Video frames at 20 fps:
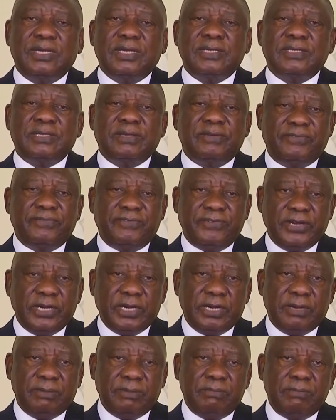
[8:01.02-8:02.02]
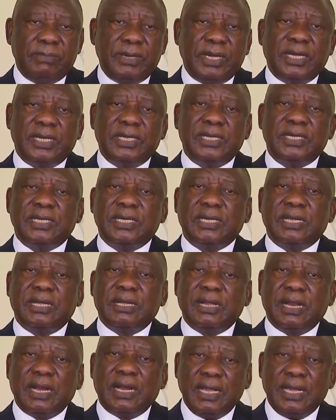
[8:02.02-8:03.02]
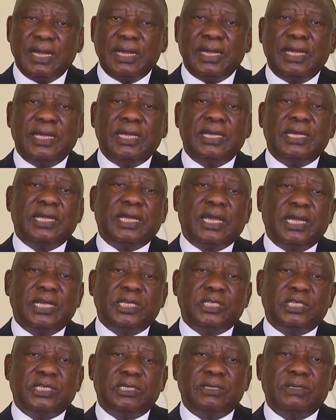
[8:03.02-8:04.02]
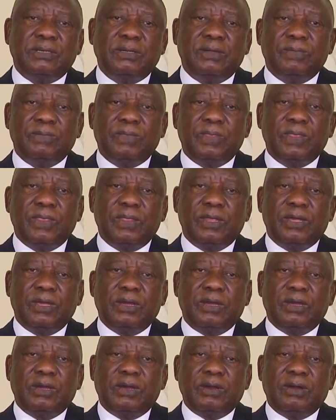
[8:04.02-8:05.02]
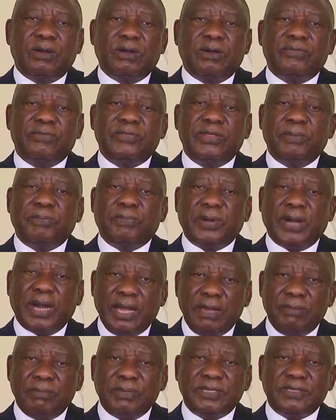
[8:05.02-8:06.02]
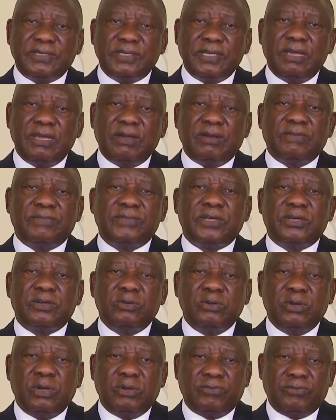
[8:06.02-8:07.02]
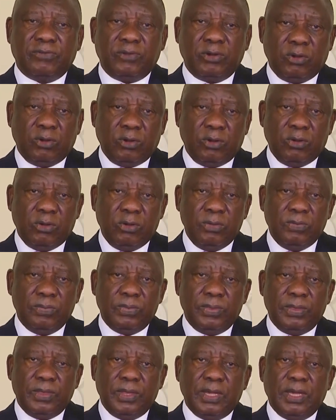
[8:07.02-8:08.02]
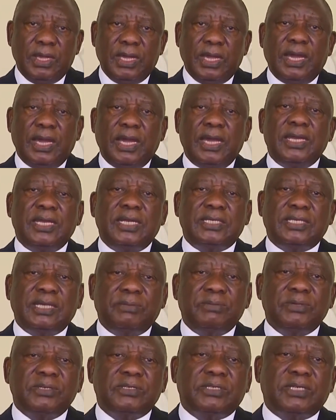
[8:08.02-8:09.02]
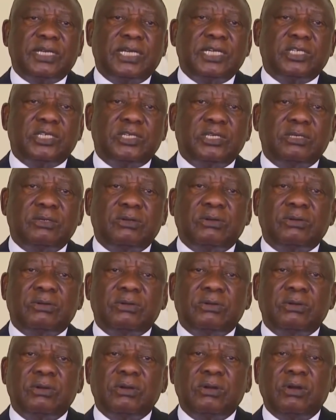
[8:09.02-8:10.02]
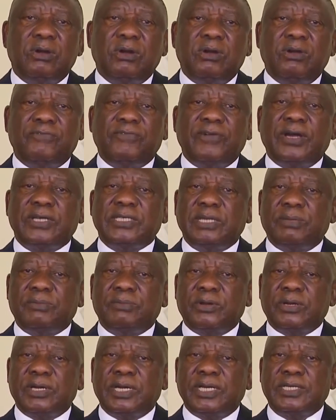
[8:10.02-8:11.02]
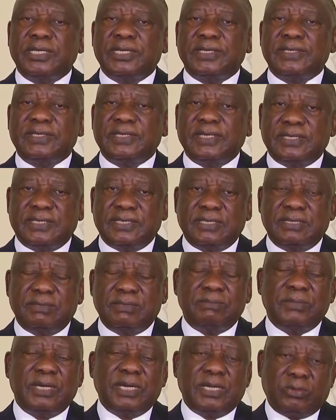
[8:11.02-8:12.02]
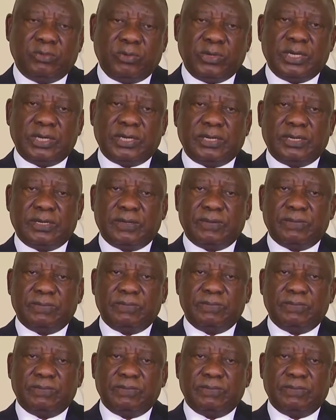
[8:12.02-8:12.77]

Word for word: is a firm and clear indication of the primacy of the rule of law and a demonstration of our democratic system at work.